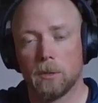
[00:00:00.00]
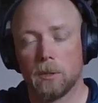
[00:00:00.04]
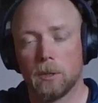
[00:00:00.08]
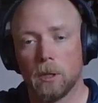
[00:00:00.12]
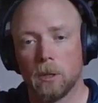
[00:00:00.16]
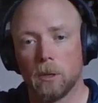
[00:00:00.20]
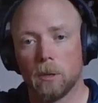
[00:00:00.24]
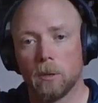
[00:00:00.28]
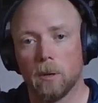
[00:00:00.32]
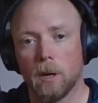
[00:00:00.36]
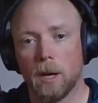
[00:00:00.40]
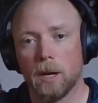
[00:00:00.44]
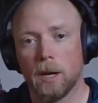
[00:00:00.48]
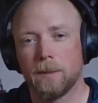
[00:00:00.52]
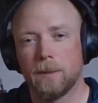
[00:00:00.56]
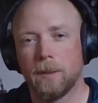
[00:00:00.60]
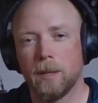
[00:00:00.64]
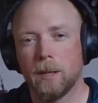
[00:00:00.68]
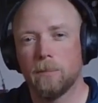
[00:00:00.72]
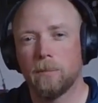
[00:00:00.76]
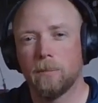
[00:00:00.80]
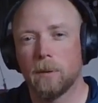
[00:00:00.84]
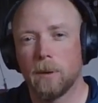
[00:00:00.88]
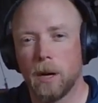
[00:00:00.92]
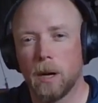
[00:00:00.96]
So I
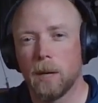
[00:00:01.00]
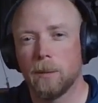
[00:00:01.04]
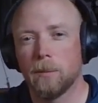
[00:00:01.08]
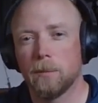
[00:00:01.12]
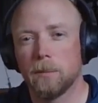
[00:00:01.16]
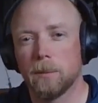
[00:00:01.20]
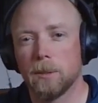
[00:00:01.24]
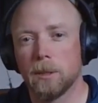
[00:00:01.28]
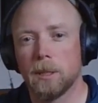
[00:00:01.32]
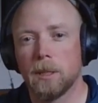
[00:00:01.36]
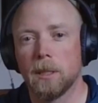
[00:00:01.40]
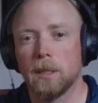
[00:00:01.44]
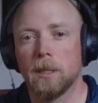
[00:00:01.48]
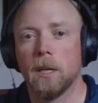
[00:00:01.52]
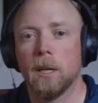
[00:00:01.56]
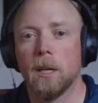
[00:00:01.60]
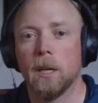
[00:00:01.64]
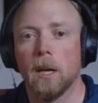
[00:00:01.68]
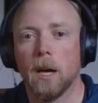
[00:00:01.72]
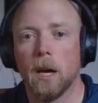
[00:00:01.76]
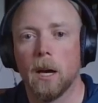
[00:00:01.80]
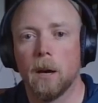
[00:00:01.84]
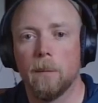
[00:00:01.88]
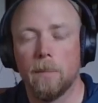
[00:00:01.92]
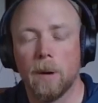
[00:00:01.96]
think probably
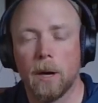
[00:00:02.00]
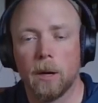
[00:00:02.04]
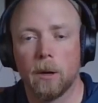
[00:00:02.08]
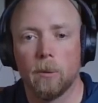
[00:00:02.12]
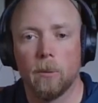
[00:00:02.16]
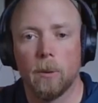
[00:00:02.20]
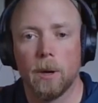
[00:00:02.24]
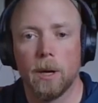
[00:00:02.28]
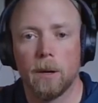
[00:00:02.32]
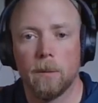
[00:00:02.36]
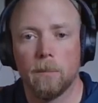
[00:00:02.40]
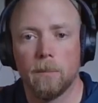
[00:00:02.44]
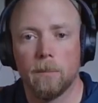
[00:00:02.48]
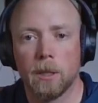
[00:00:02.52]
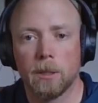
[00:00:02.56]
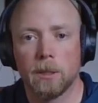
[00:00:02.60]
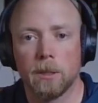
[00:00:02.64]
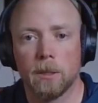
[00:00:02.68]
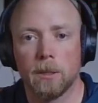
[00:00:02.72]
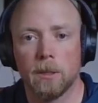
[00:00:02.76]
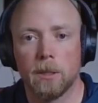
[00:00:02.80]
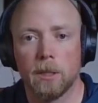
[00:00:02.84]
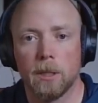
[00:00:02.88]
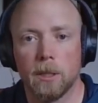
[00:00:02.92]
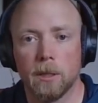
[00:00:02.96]
a better way to
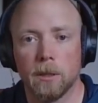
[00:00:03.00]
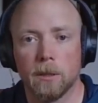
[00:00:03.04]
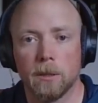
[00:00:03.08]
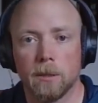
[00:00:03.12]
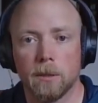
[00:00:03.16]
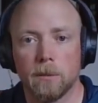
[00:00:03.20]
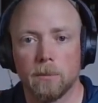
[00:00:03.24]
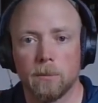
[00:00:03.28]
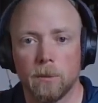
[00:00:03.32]
measure yield